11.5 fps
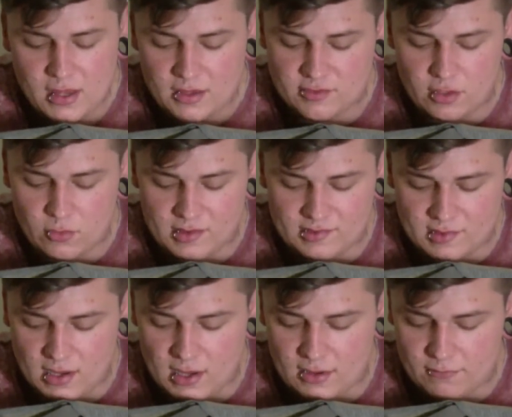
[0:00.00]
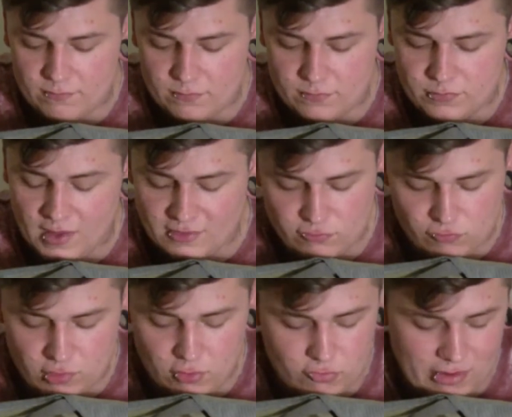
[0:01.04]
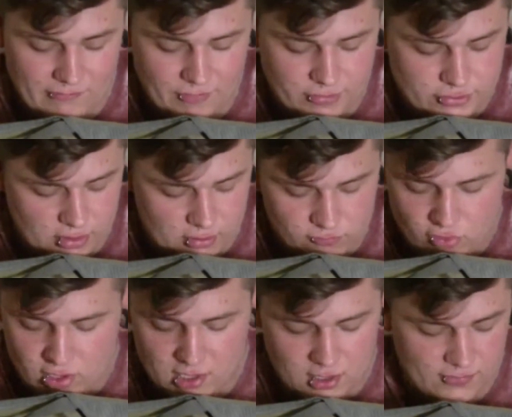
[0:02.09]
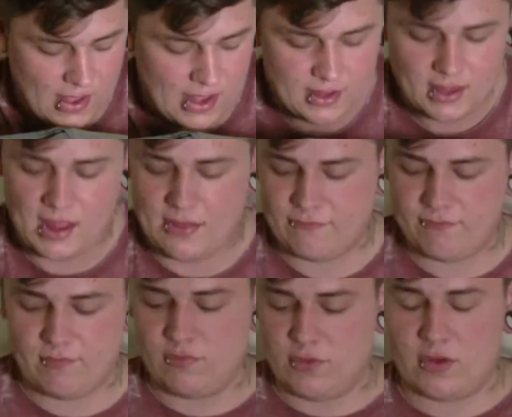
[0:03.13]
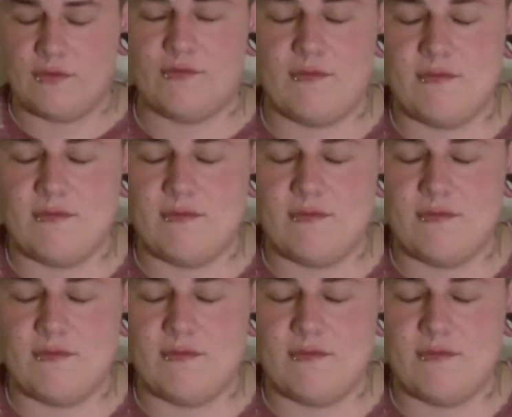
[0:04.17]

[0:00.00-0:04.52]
So it's that's a real great feature, and I really like that. And the